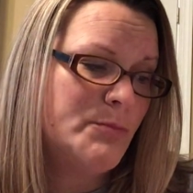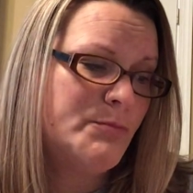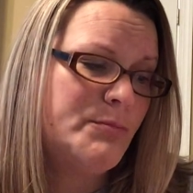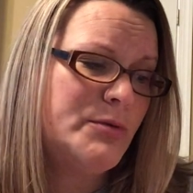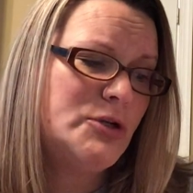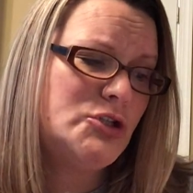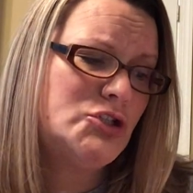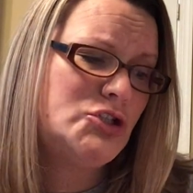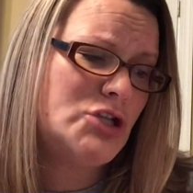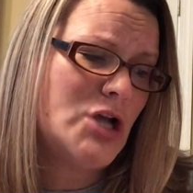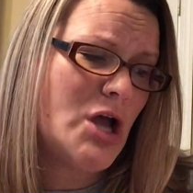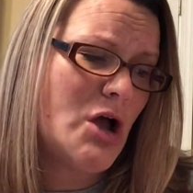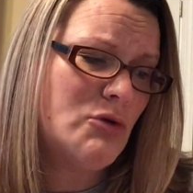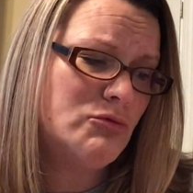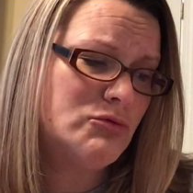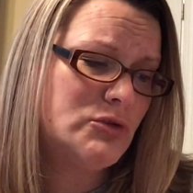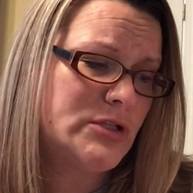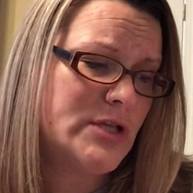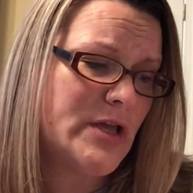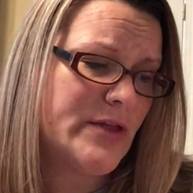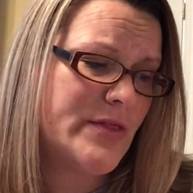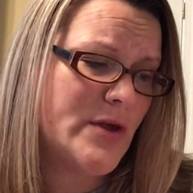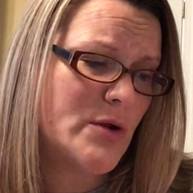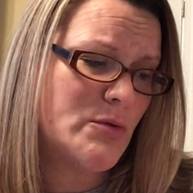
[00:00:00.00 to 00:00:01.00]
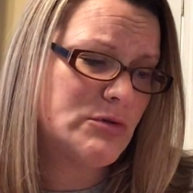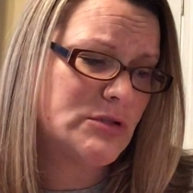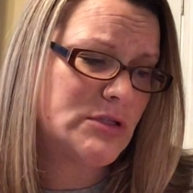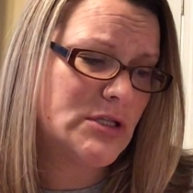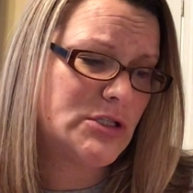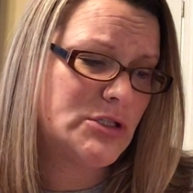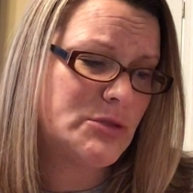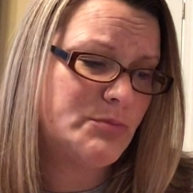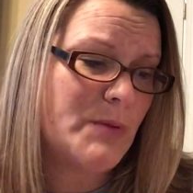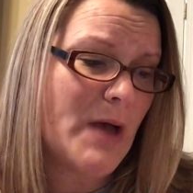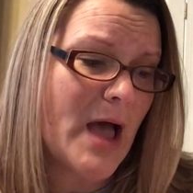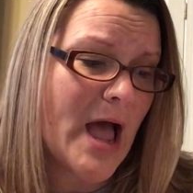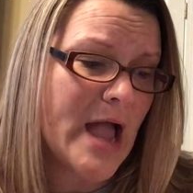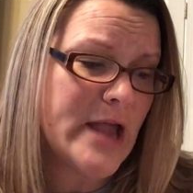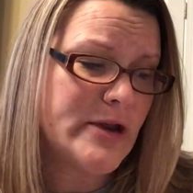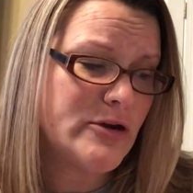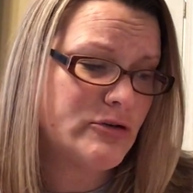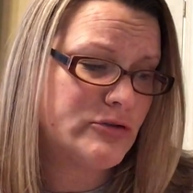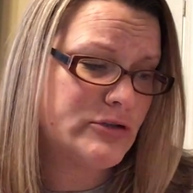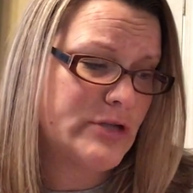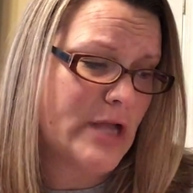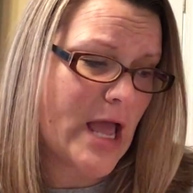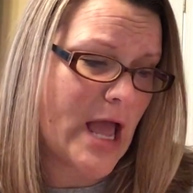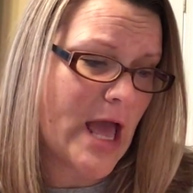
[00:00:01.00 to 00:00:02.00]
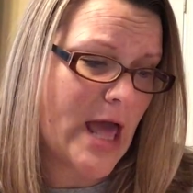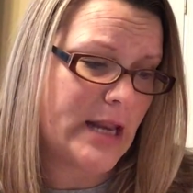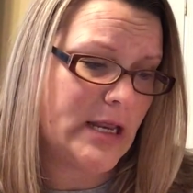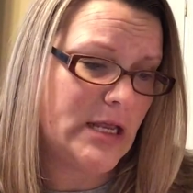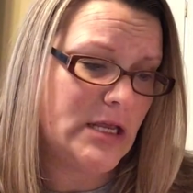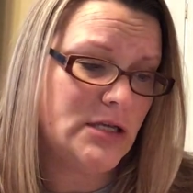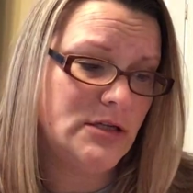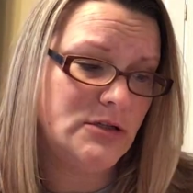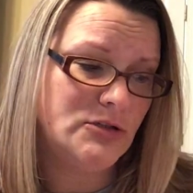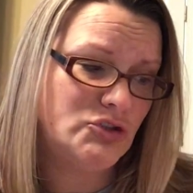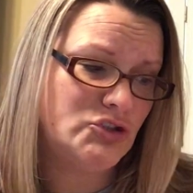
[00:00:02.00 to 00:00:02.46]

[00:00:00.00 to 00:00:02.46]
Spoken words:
"But Joan said there was a spider, Daddy.